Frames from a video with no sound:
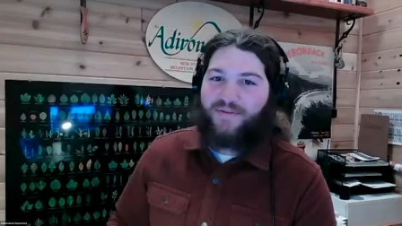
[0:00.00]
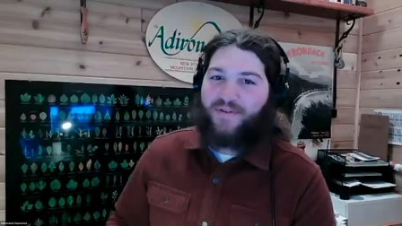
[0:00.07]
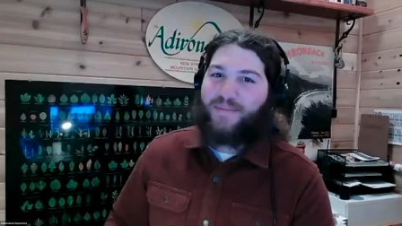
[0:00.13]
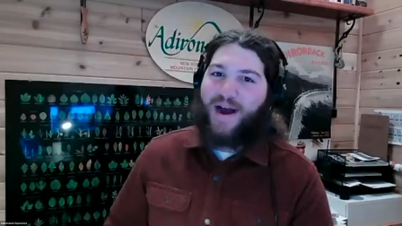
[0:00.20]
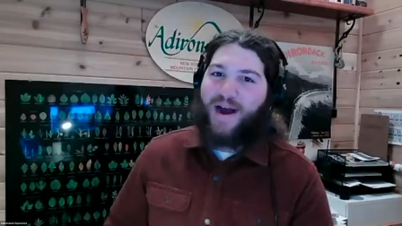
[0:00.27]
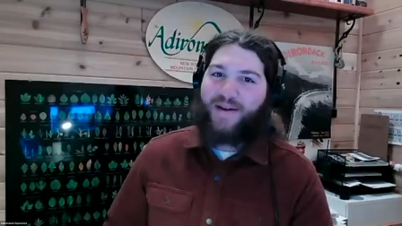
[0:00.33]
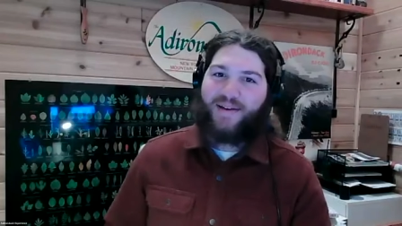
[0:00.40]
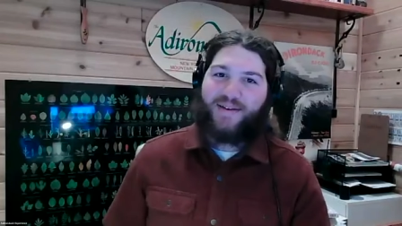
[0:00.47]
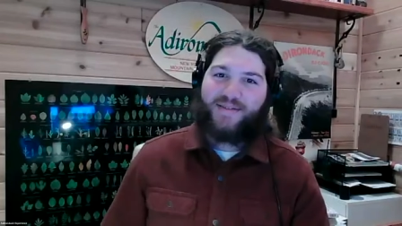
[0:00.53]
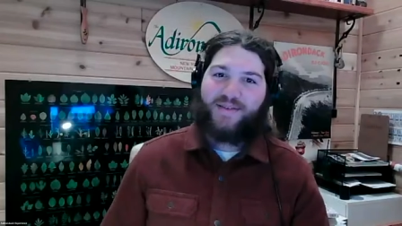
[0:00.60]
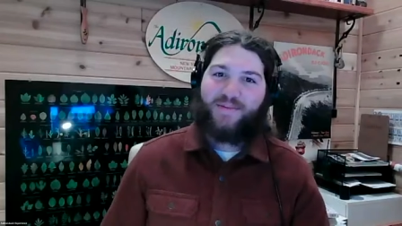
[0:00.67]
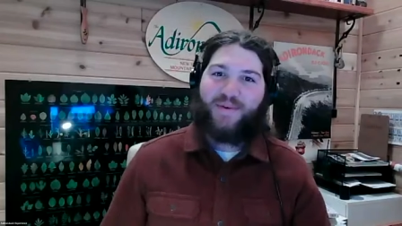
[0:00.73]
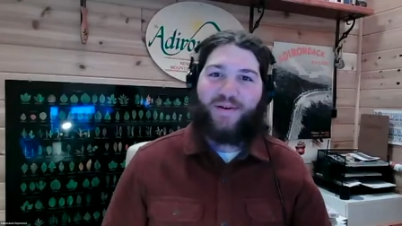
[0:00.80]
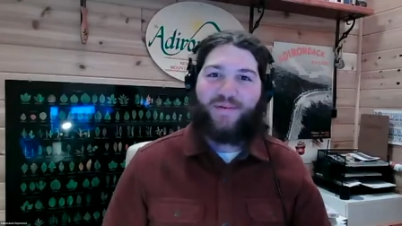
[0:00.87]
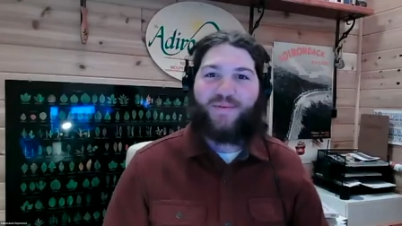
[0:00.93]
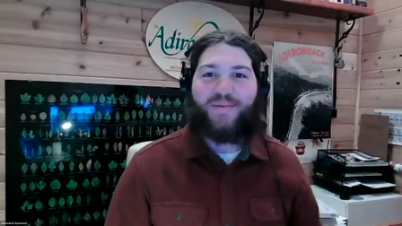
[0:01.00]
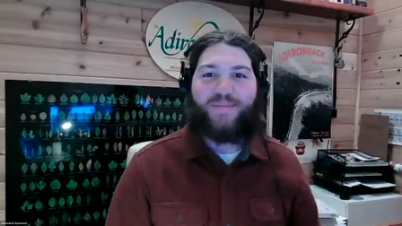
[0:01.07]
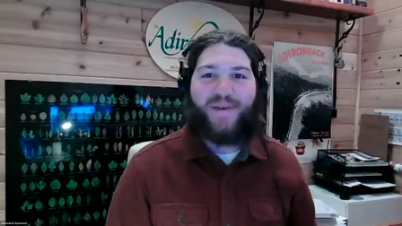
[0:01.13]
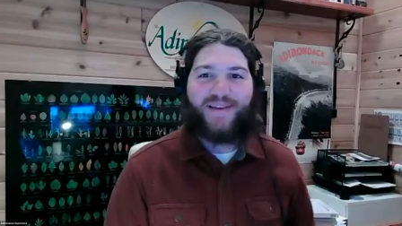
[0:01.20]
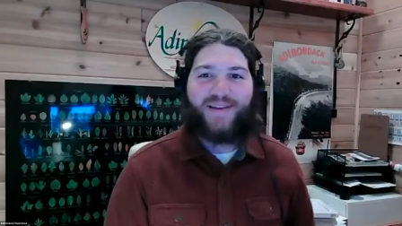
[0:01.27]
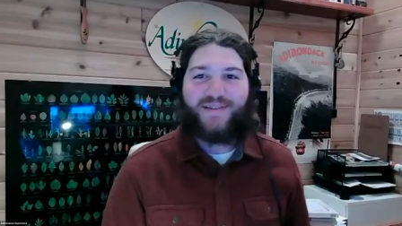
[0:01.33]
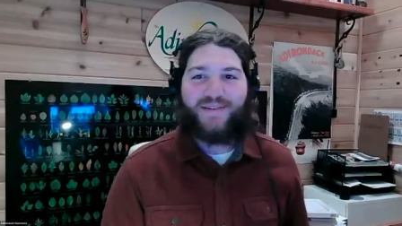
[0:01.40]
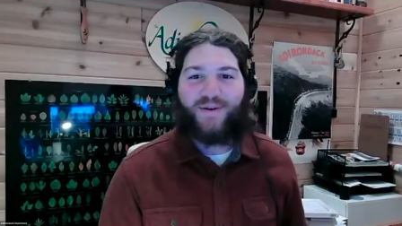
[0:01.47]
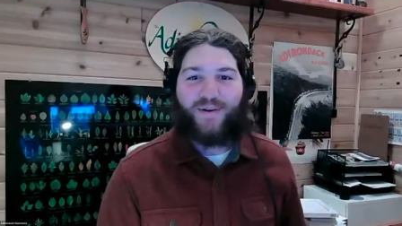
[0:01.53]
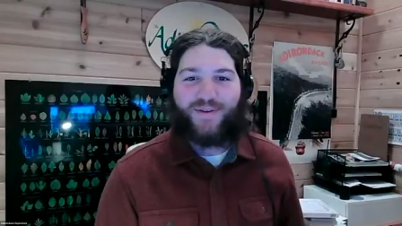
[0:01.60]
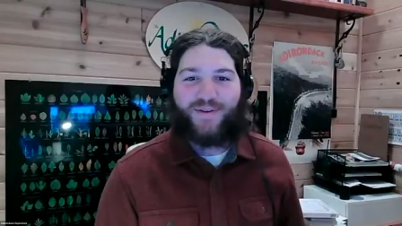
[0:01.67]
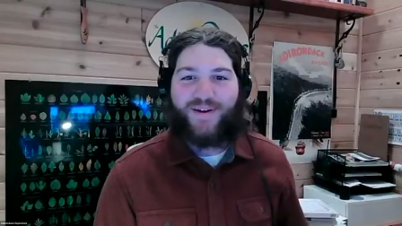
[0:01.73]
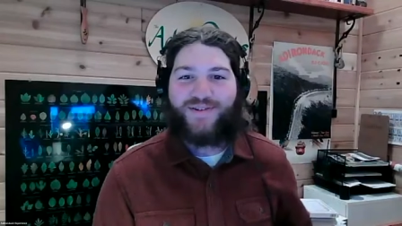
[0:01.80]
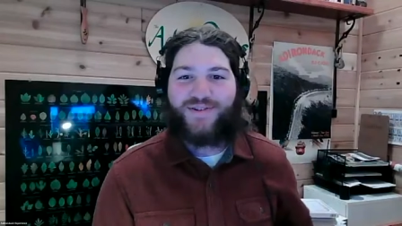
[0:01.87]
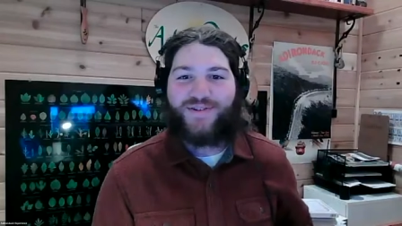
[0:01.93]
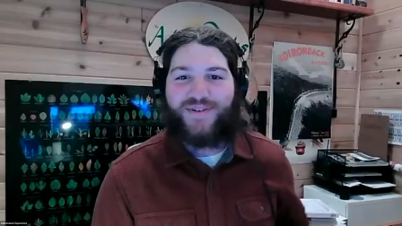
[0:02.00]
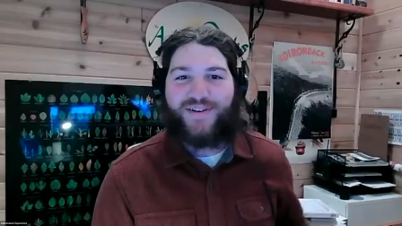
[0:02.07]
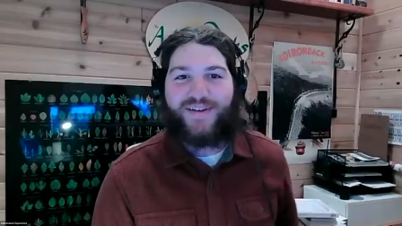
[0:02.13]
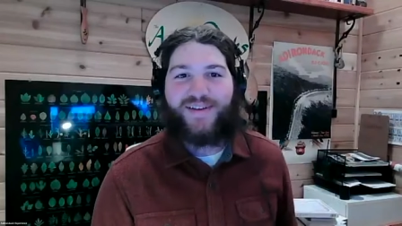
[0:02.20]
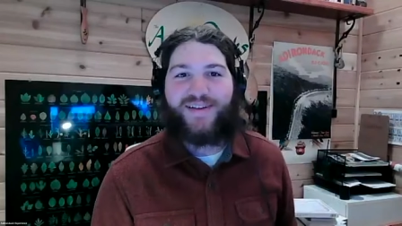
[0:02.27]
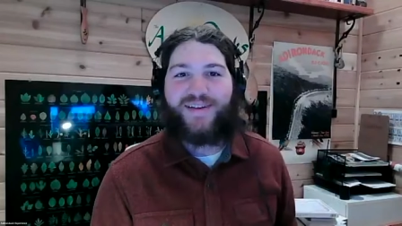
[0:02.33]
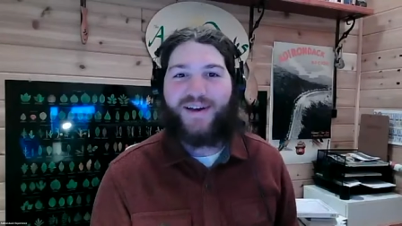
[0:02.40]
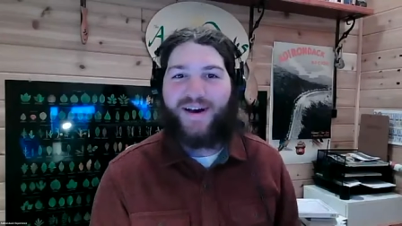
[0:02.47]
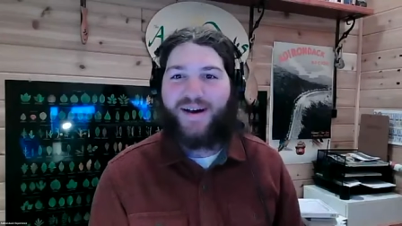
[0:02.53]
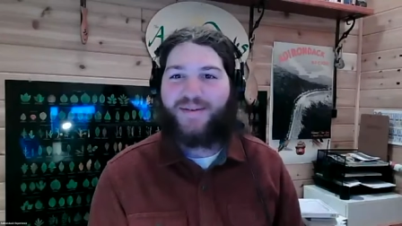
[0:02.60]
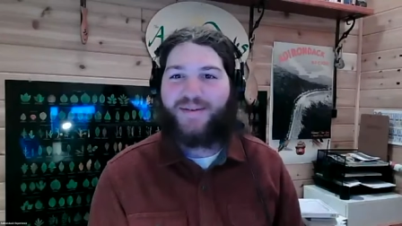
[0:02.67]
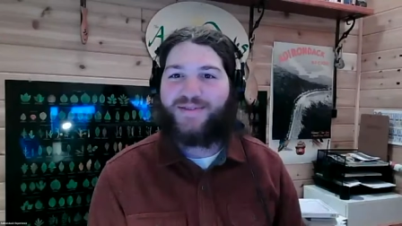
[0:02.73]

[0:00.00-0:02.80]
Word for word: reminding us about what makes the North Country uh,